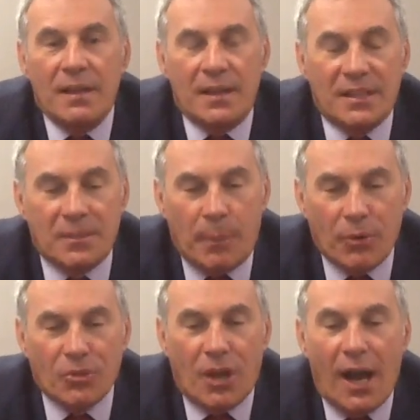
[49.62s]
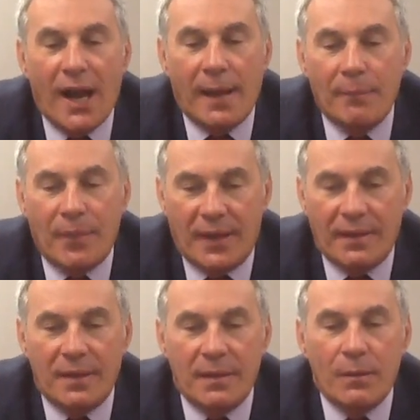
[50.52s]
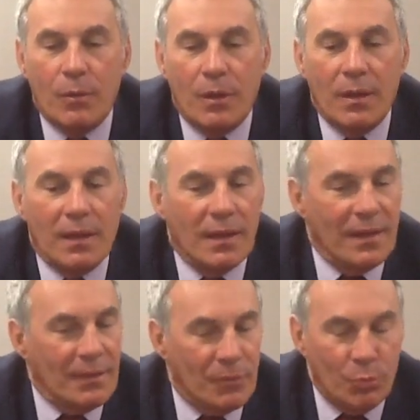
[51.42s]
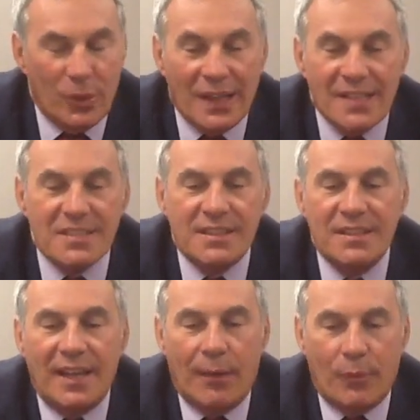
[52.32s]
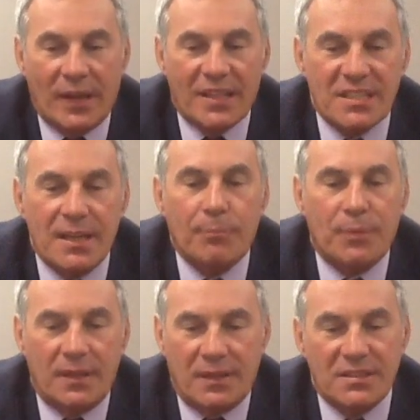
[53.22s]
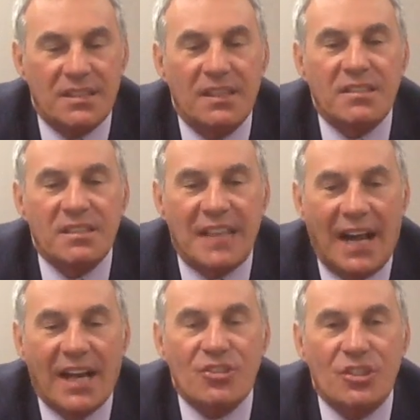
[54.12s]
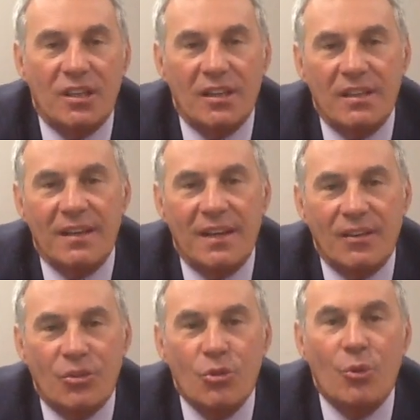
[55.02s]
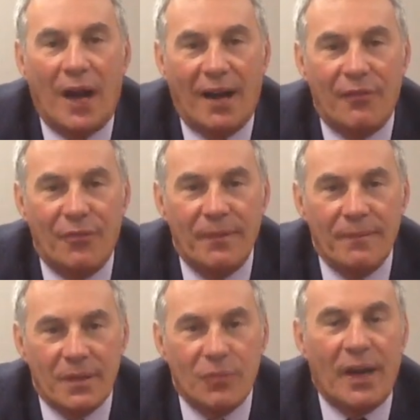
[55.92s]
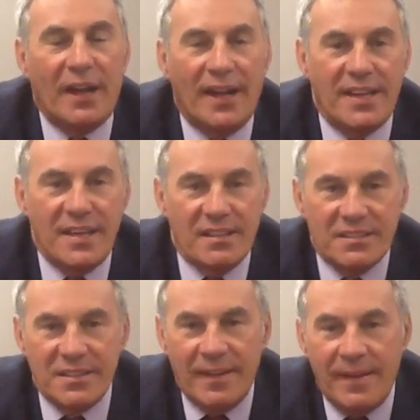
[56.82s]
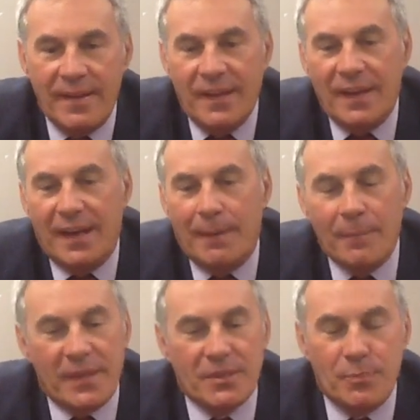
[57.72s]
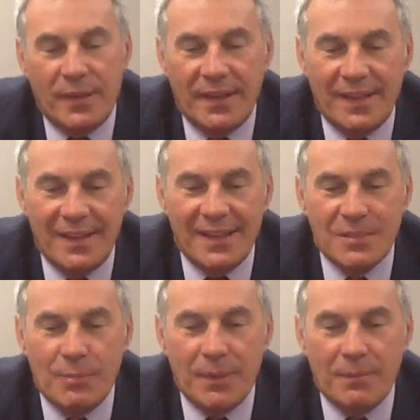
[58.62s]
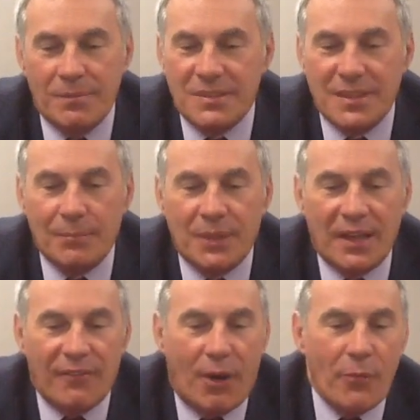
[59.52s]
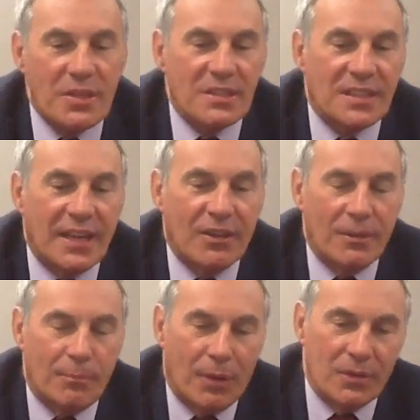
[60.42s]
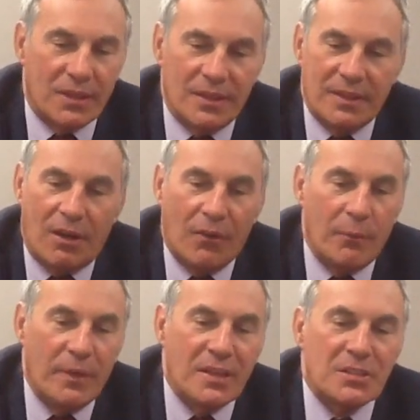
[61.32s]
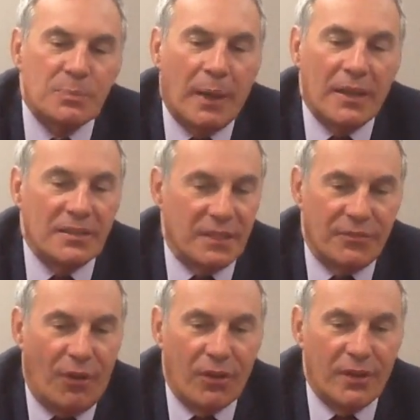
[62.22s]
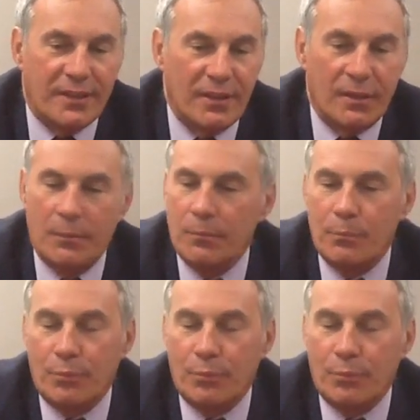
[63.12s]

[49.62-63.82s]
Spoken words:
It's about time that we listen and we accept that the citizens actually do have great ideas. It's been something I've always cared about in all the municipalities I volunteered in